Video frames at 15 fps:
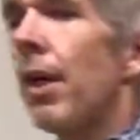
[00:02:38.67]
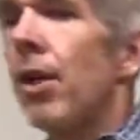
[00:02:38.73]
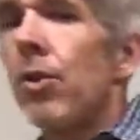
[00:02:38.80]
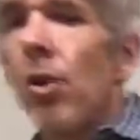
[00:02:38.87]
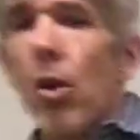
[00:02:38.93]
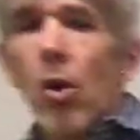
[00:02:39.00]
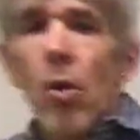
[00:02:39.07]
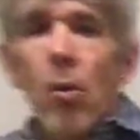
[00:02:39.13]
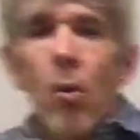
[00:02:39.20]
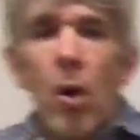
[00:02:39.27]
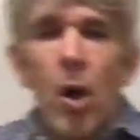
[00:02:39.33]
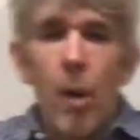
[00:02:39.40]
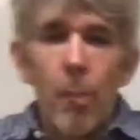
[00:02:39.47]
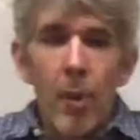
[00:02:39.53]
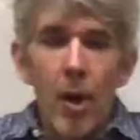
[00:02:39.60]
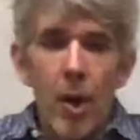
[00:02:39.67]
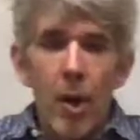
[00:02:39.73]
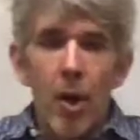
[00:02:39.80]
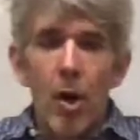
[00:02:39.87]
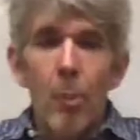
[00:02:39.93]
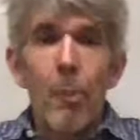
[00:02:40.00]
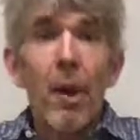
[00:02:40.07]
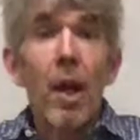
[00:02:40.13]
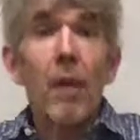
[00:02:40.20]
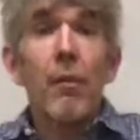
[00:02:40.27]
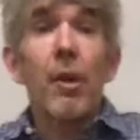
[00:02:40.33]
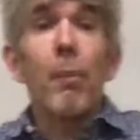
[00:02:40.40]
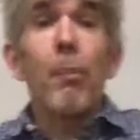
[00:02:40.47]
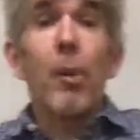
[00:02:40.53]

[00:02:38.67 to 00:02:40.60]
So our pelvic